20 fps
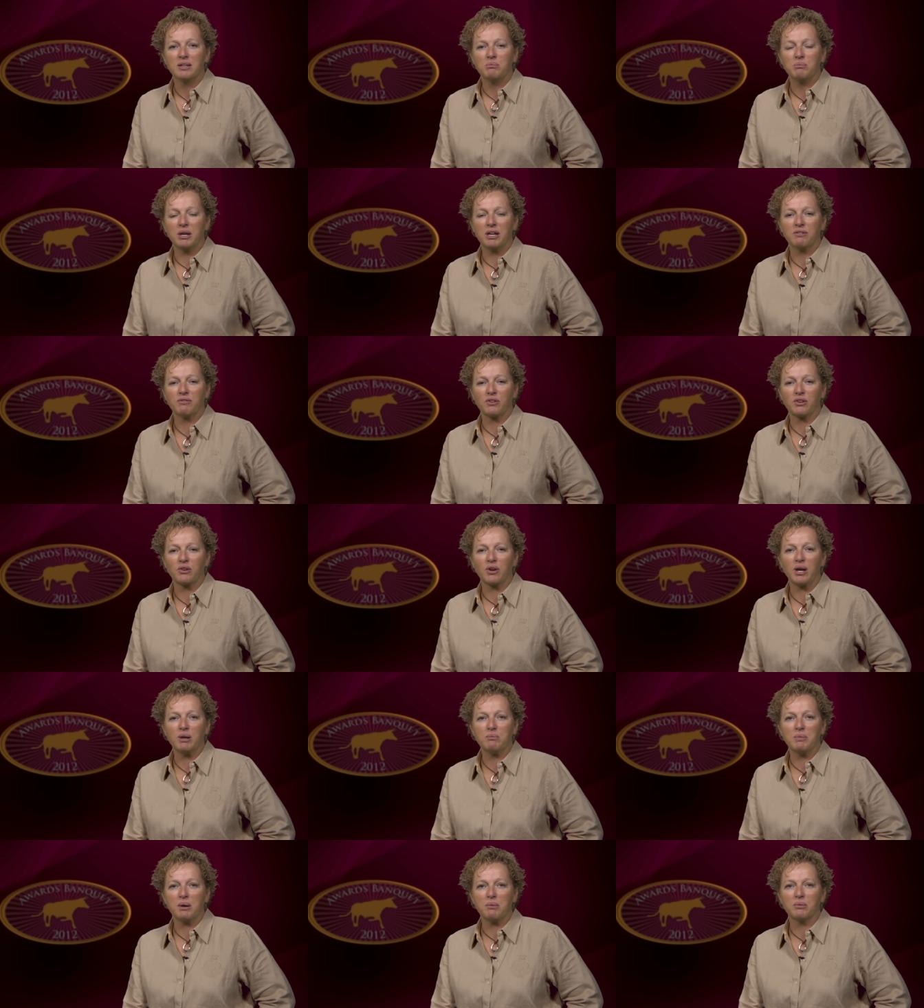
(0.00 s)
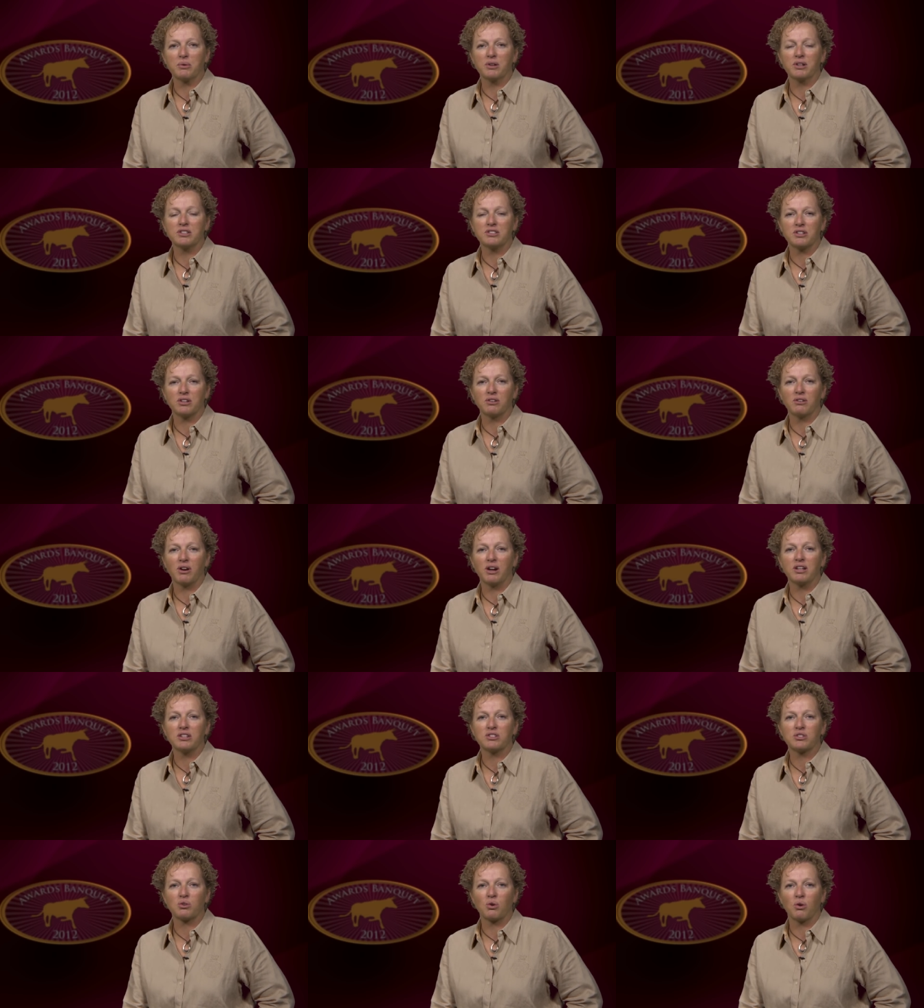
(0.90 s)
made for great memories and
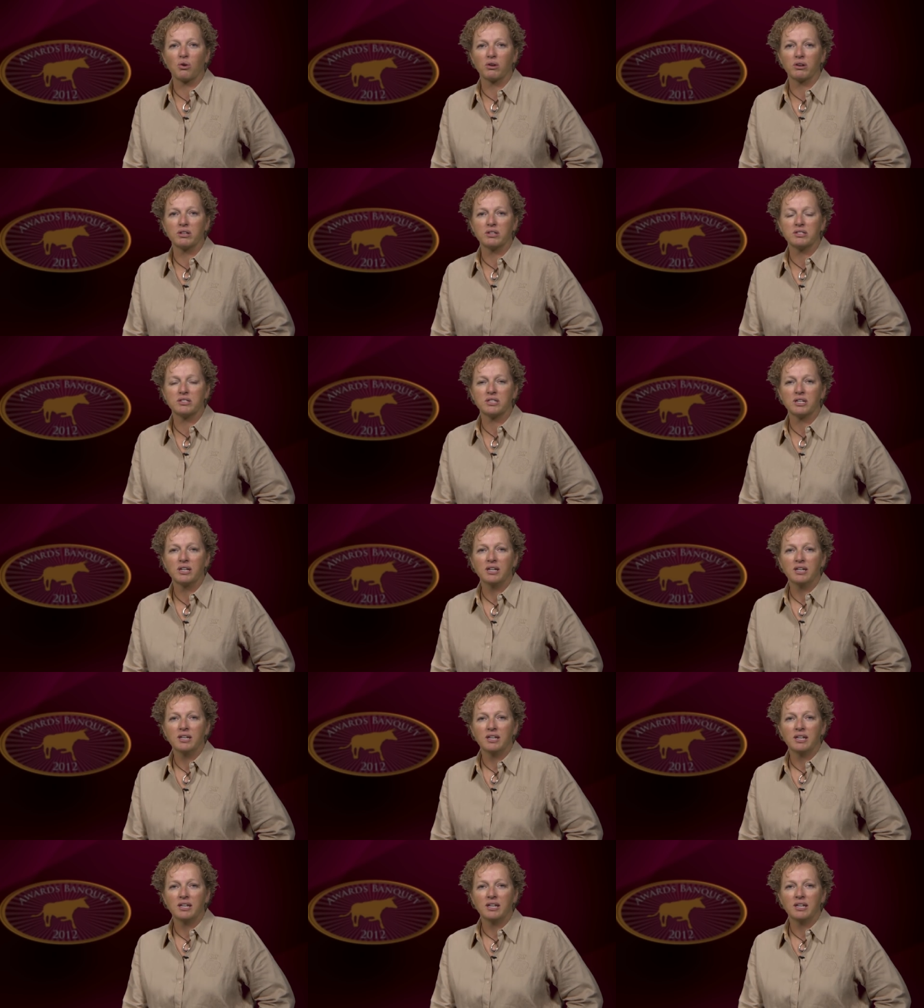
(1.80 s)
great stories.